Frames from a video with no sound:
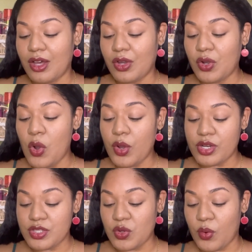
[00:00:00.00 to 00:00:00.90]

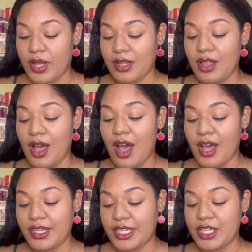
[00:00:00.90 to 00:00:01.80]
coconut oil,
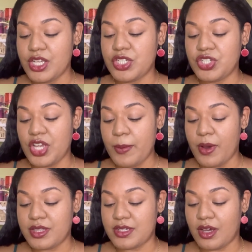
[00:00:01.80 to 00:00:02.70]
honey, shea
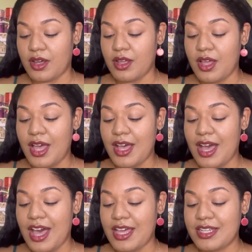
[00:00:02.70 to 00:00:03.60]
butter,
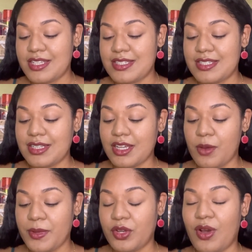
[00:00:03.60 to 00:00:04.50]
and silk
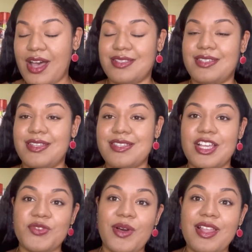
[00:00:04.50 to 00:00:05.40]
amino acids,
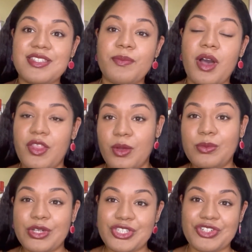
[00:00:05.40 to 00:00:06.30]
as well as some other
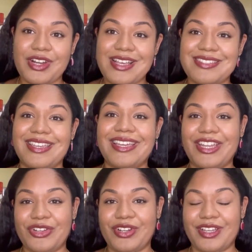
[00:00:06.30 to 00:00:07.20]
moisturizing
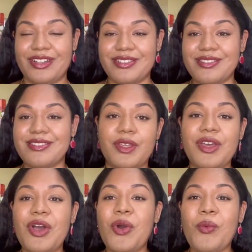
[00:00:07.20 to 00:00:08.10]
ingredients.
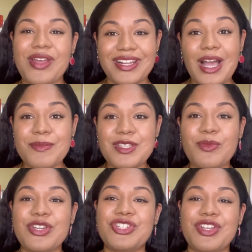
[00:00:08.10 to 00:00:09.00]
When it comes to
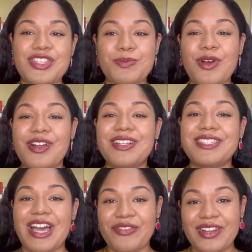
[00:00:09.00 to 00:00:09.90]
moisture, this
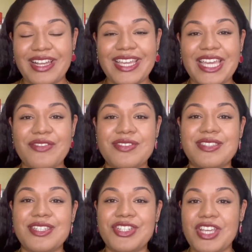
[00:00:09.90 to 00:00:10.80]
product definitely gives
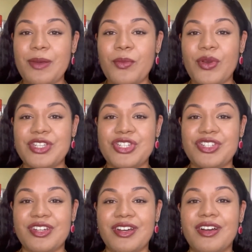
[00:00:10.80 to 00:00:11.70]
the Shea
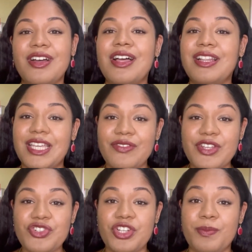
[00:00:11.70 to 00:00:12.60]
Moisture
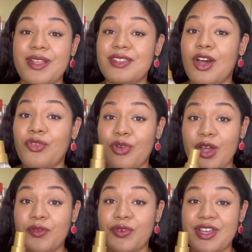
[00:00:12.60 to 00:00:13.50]
leave-in treatment a
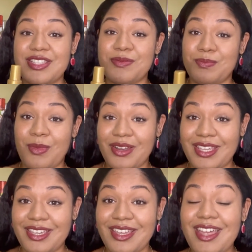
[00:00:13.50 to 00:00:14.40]
run for its
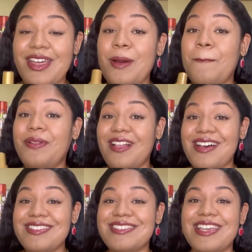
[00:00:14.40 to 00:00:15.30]
money.
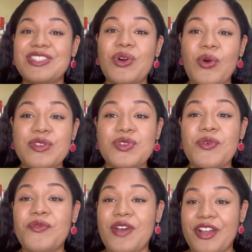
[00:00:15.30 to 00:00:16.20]
Plus, it's
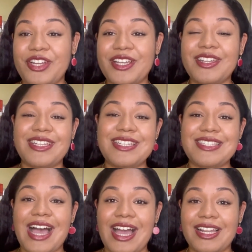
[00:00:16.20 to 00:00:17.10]
also very good at
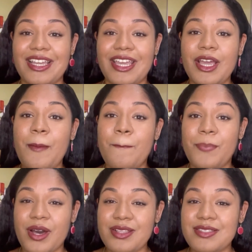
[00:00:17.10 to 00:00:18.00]
detangling,
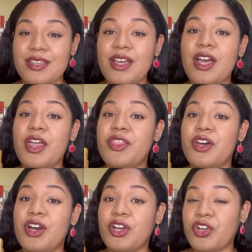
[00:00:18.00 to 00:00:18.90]
but
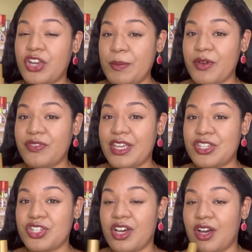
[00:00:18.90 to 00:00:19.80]
the Cream of
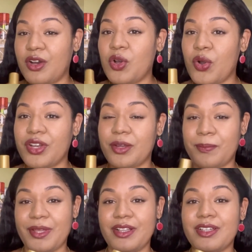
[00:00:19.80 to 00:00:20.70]
Nature
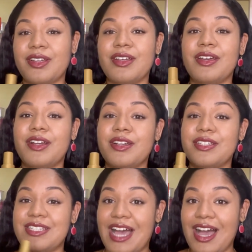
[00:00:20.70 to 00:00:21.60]
Coconut Milk
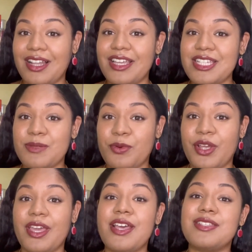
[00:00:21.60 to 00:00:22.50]
Detangling
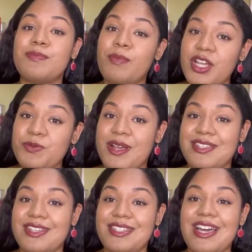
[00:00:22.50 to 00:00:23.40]
Spray is much
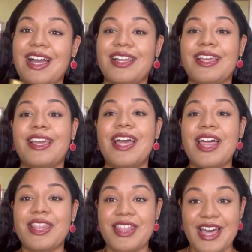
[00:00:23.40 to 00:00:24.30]
better at detangling
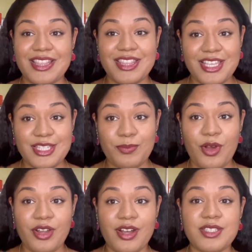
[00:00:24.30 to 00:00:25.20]
than this
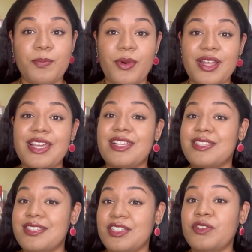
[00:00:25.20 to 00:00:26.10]
product, but it
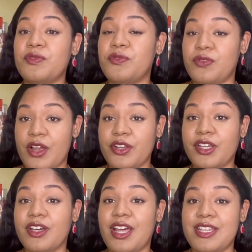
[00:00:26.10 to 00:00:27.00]
is still very
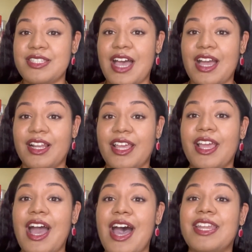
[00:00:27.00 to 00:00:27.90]
good at
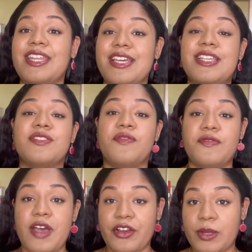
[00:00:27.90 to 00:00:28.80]
detangling and it is
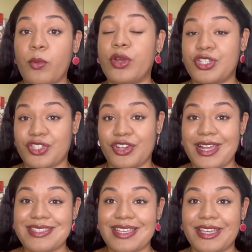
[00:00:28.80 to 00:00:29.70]
very
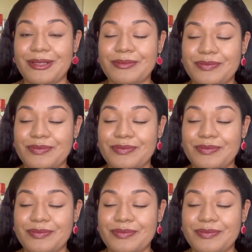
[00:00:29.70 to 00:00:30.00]
moisturizing.